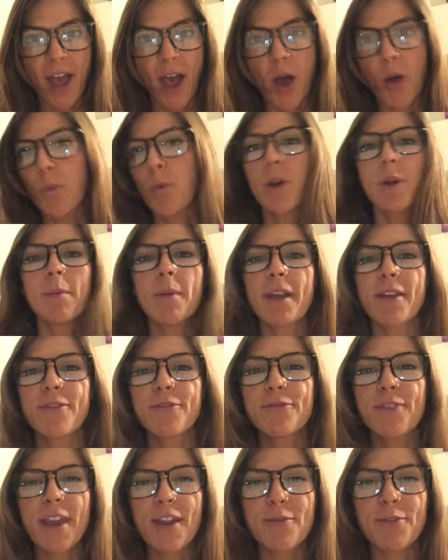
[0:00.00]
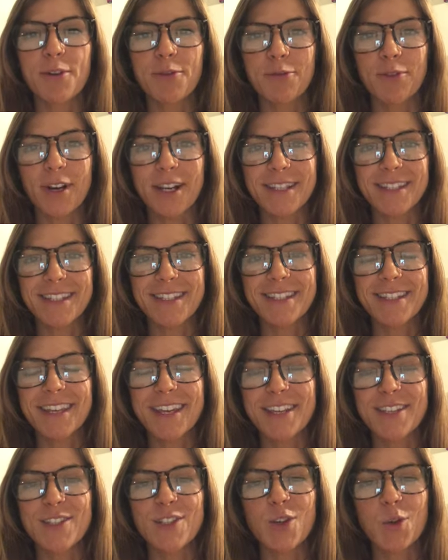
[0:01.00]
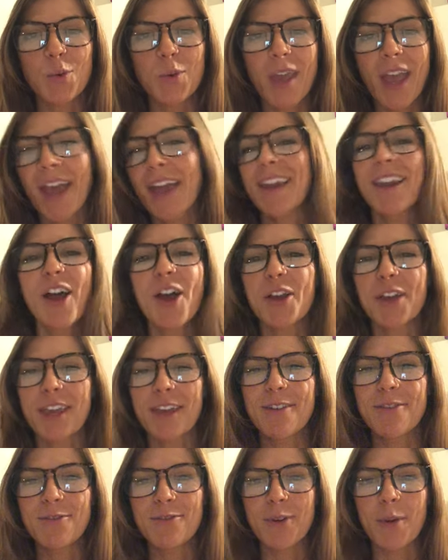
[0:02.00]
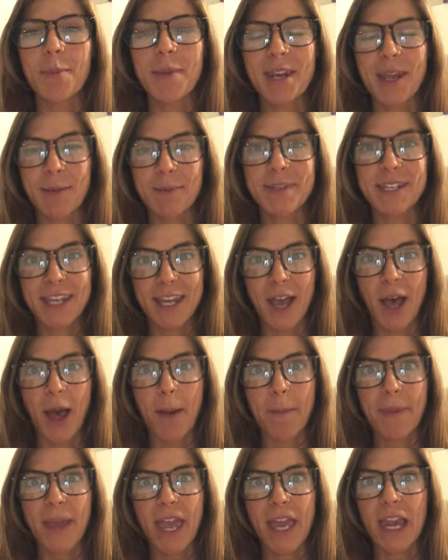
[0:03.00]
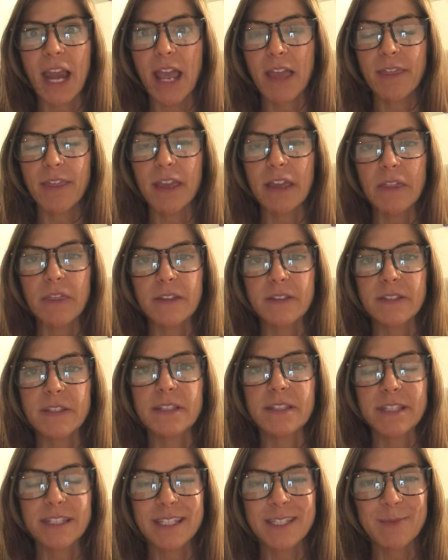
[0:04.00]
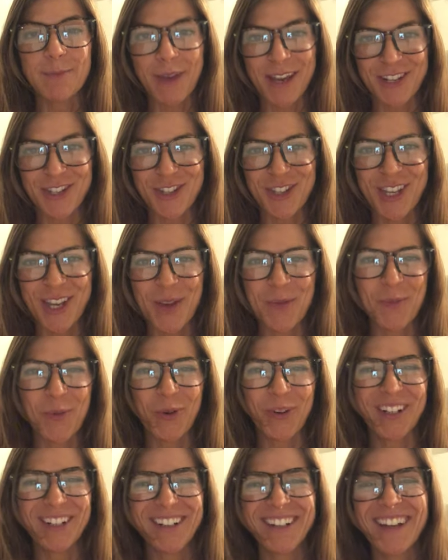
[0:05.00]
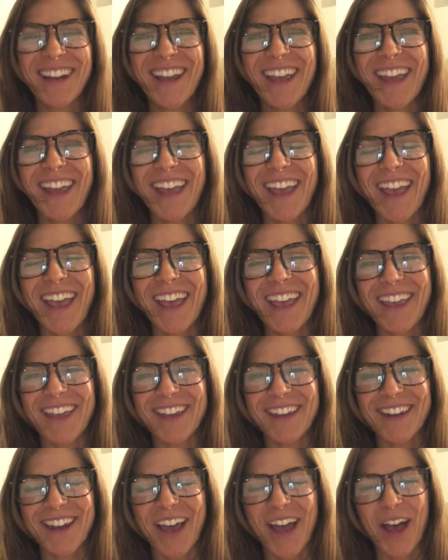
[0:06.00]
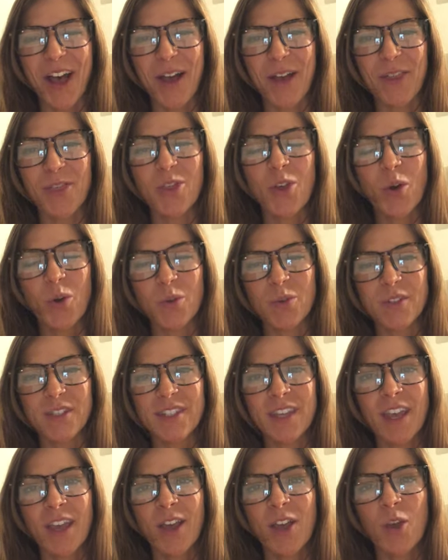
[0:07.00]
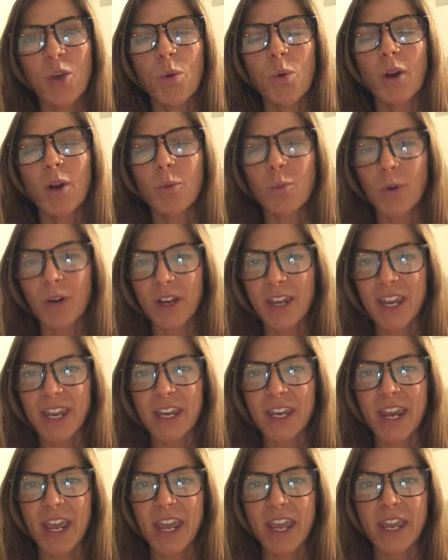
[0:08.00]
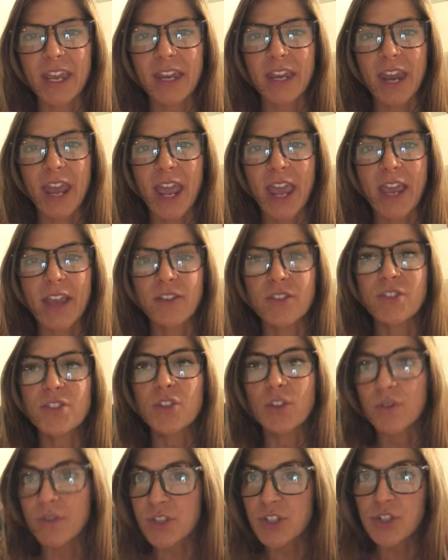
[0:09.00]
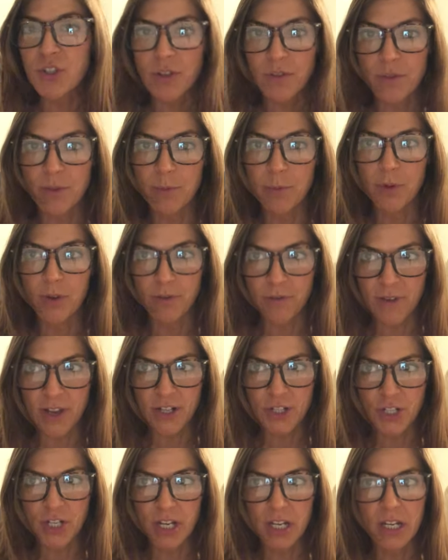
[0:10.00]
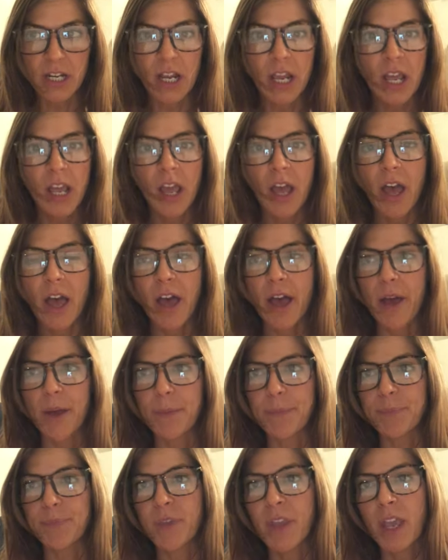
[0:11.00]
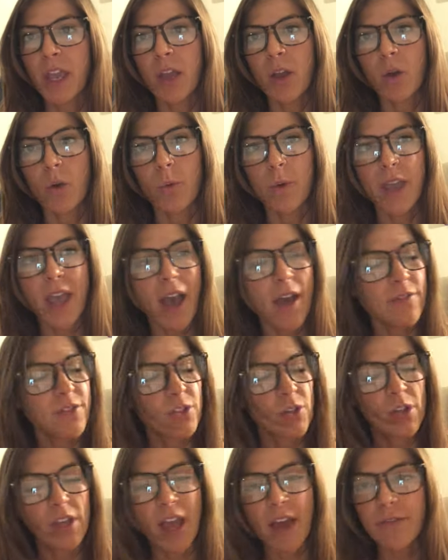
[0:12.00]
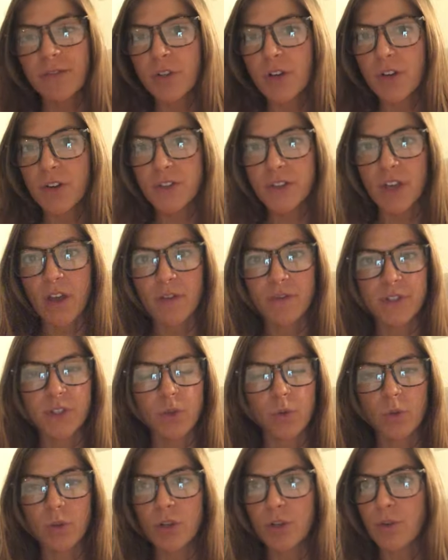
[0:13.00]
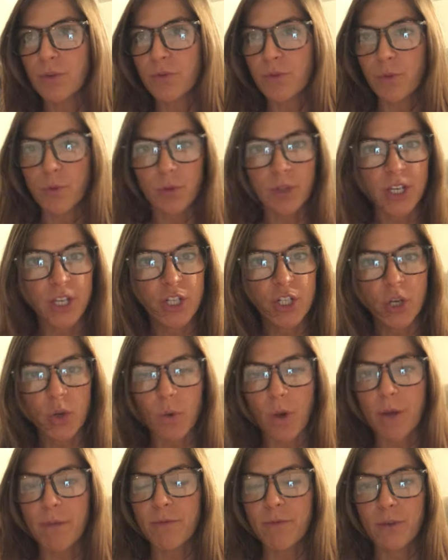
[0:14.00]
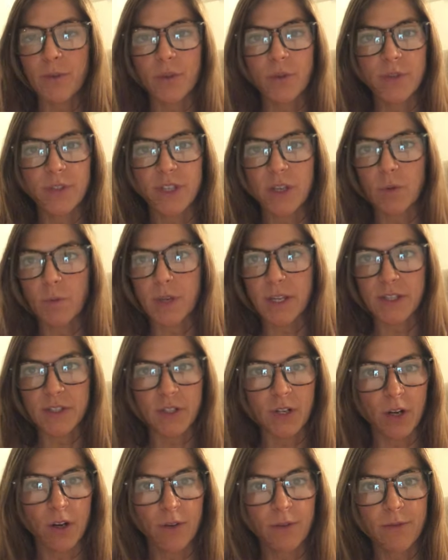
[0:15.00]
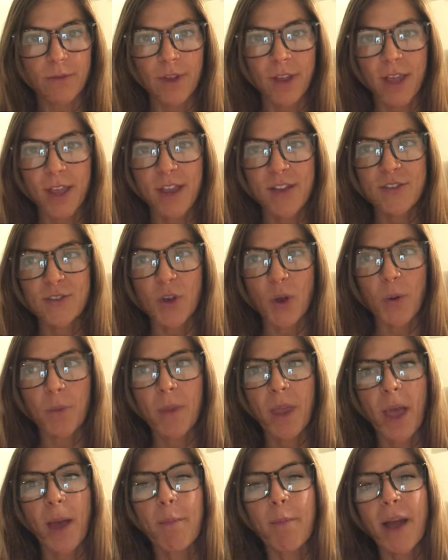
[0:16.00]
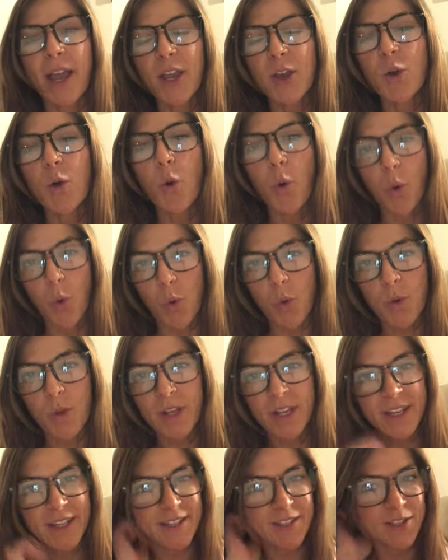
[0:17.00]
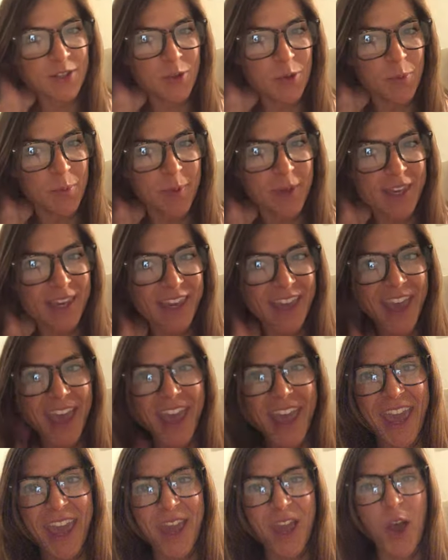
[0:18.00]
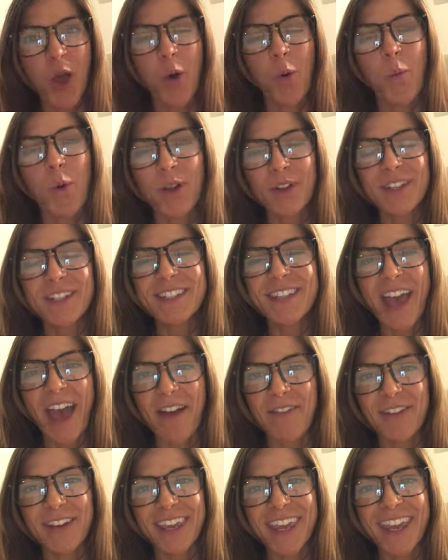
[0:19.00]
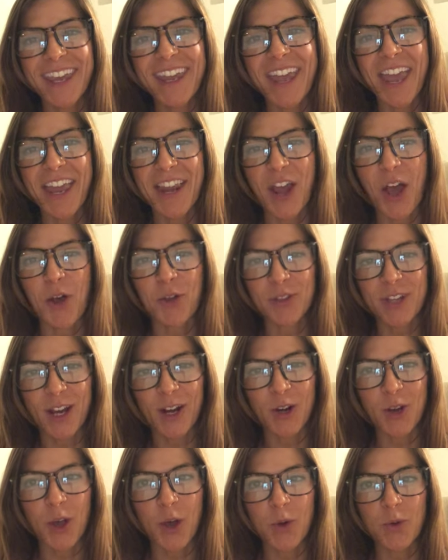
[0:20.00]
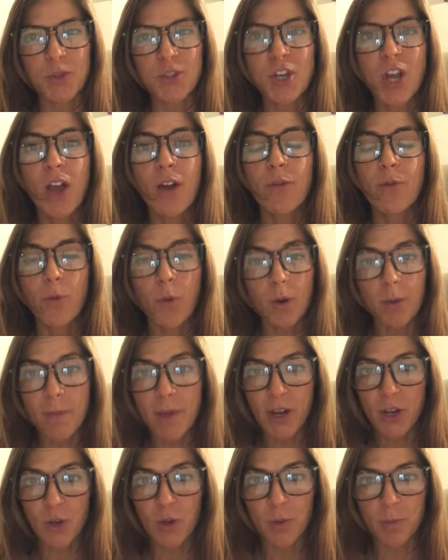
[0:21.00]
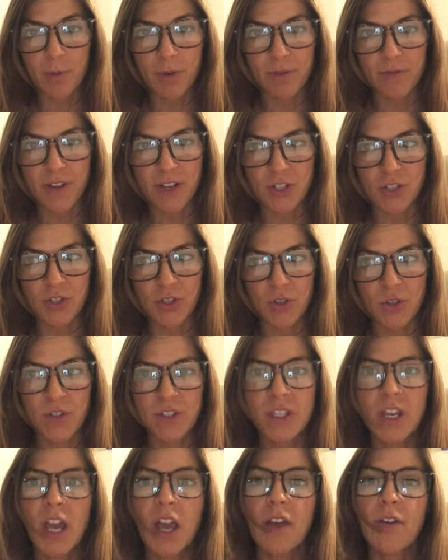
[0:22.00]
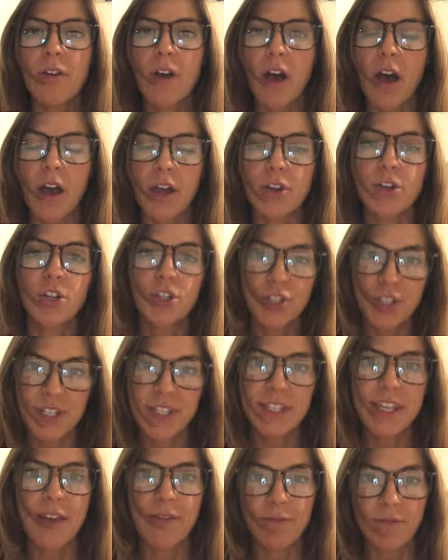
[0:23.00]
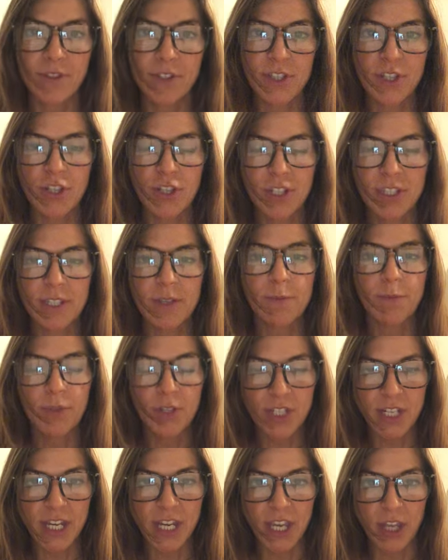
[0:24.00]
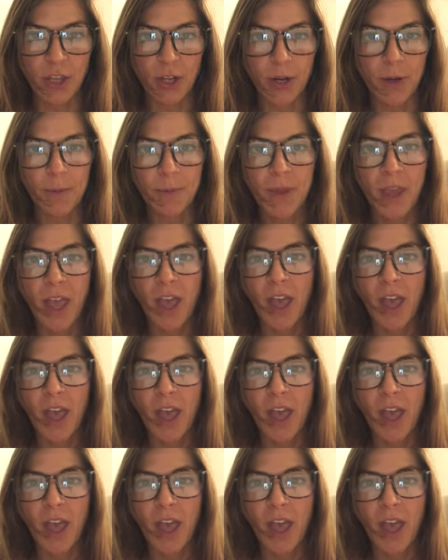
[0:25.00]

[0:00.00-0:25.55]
Uh, one of my favorite phrases is, You cannot give from an empty cup. And I think this is especially important in uh, those who are working in a service driven profession. Um, we have to look after ourselves in order to fully show up for those that we serve. So, my goal is to be a wellness advocate and healthcare coach for medical professionals, uh, nurses, and physicians in particular.